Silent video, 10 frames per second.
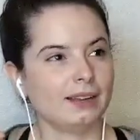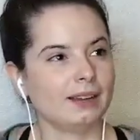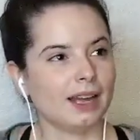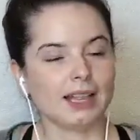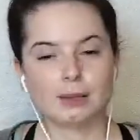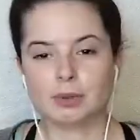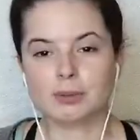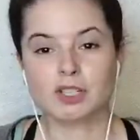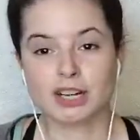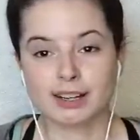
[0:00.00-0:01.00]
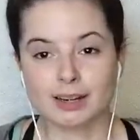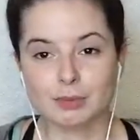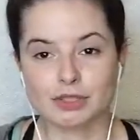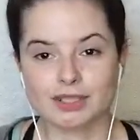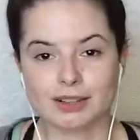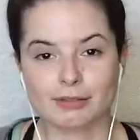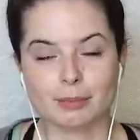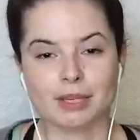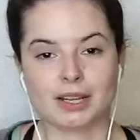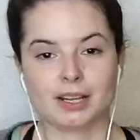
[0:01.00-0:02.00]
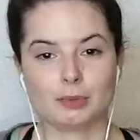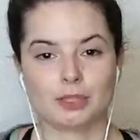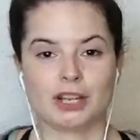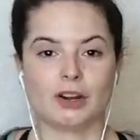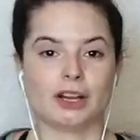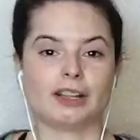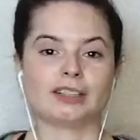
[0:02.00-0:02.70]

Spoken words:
I like pretty much any kind of music if I'm being 100% honest,